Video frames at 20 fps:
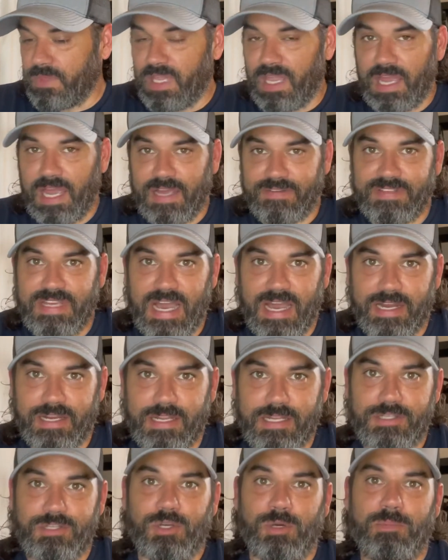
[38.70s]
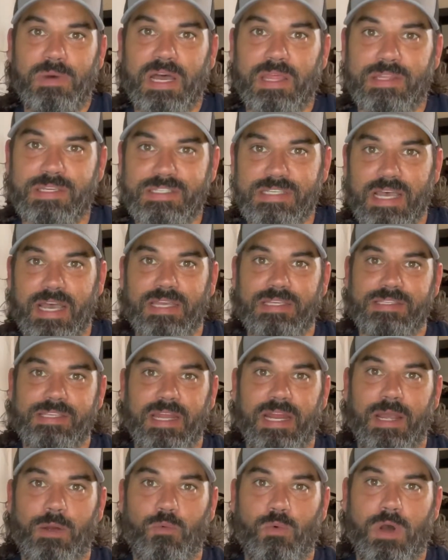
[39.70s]
I've gotten it to about the size that
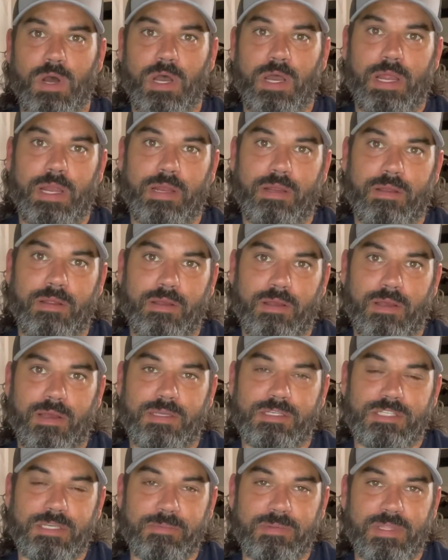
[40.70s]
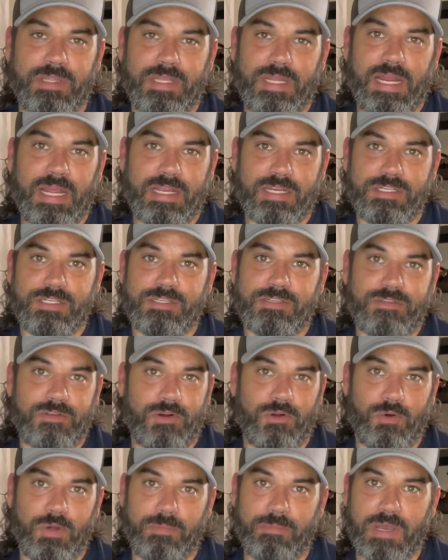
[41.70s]
I want, something that I can just
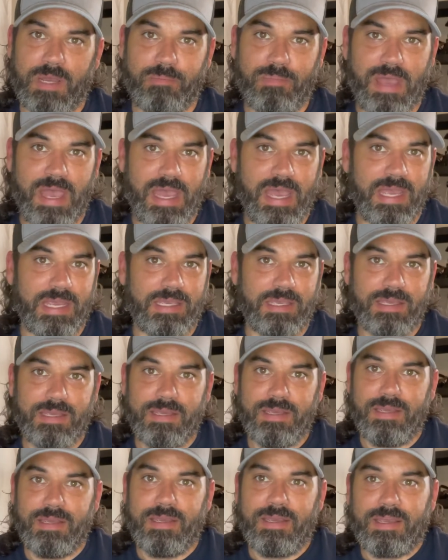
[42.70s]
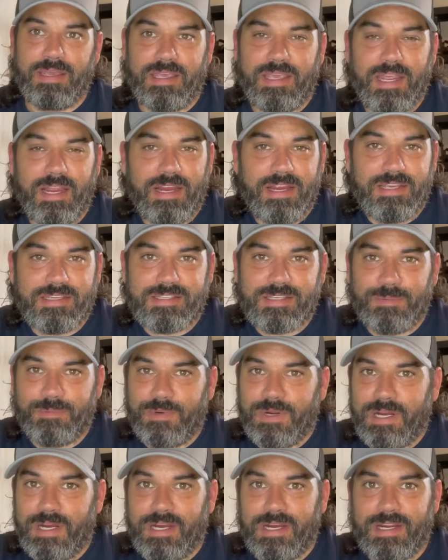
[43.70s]
throw in my pack, carry it
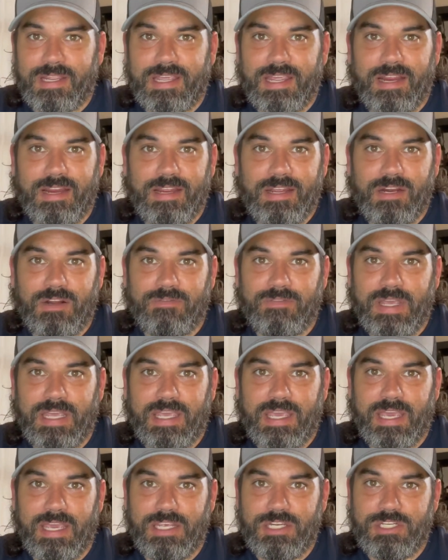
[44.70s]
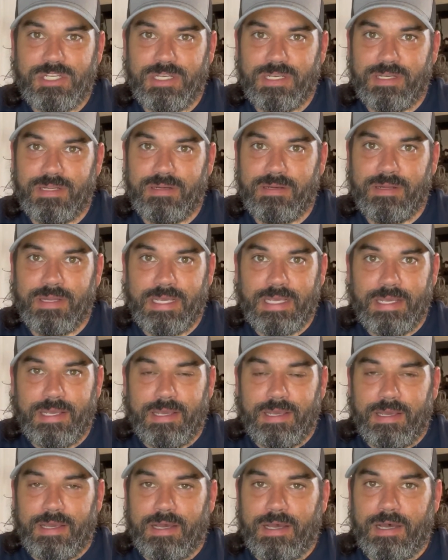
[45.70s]
somewhere, carry it on vacation.
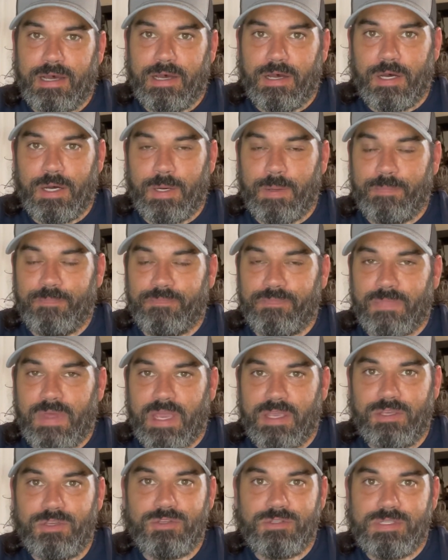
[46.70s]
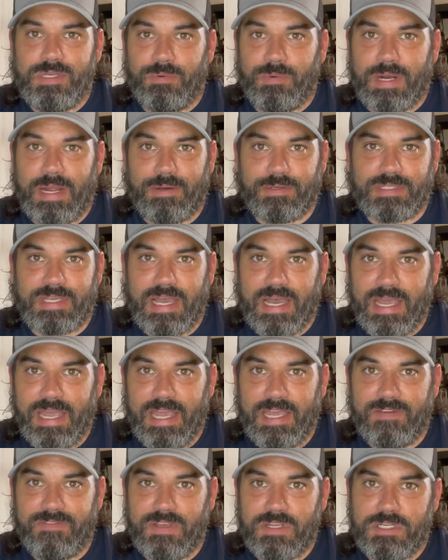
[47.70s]
I used it when I was
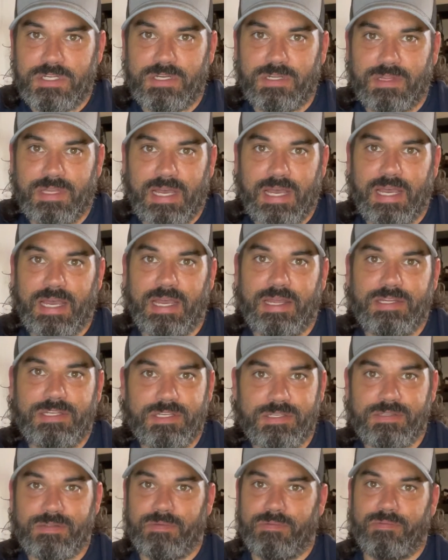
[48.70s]
kayak fishing a lot, just